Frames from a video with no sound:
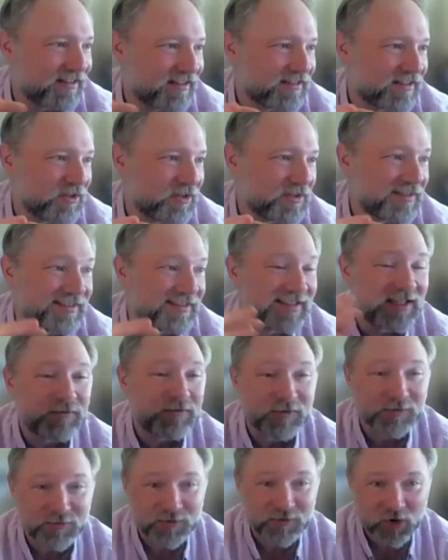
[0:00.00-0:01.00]
So it's
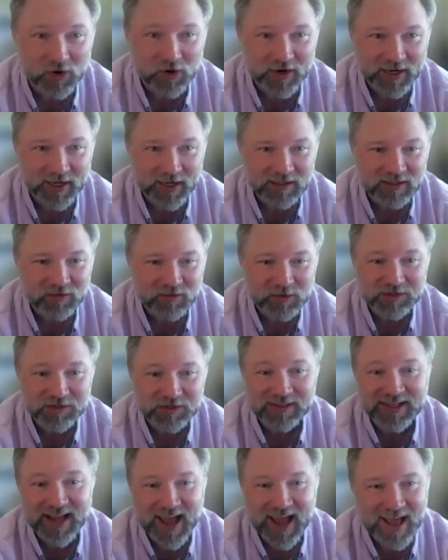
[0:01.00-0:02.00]
sevoflurane, which is
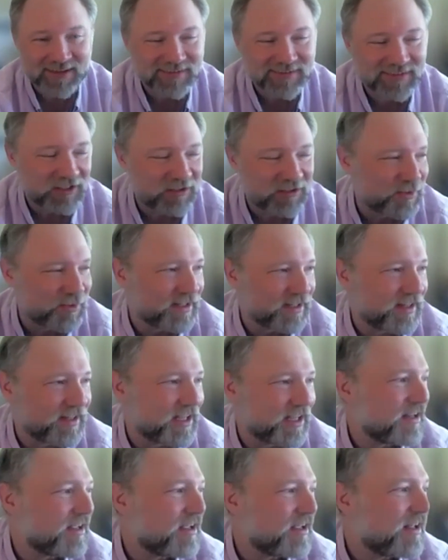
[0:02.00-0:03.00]
a gas that you breathe
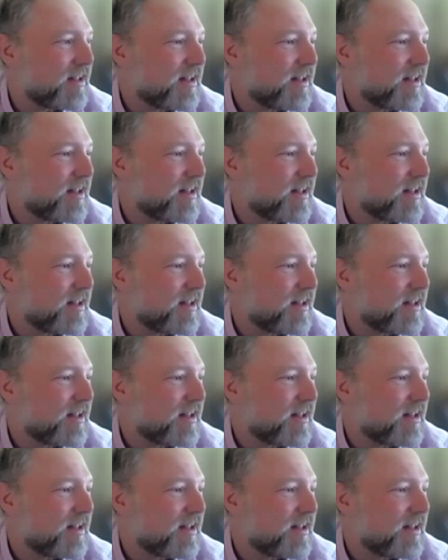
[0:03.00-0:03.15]
in.